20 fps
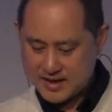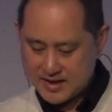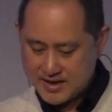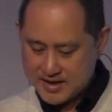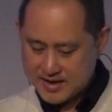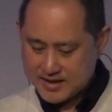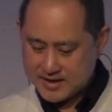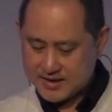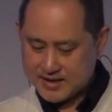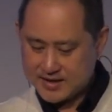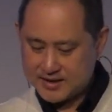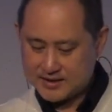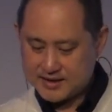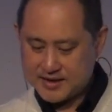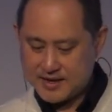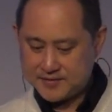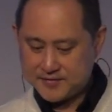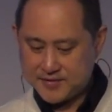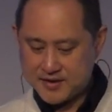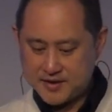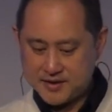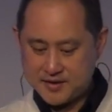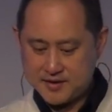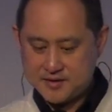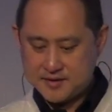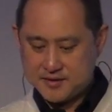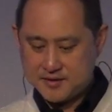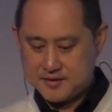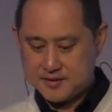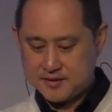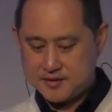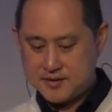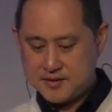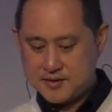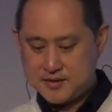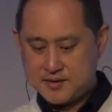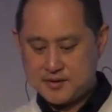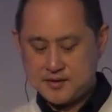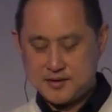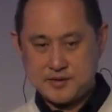11
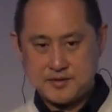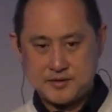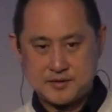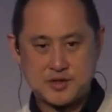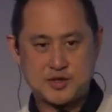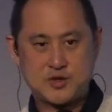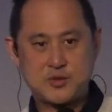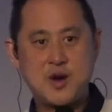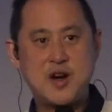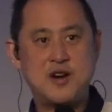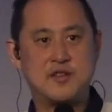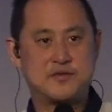to 12.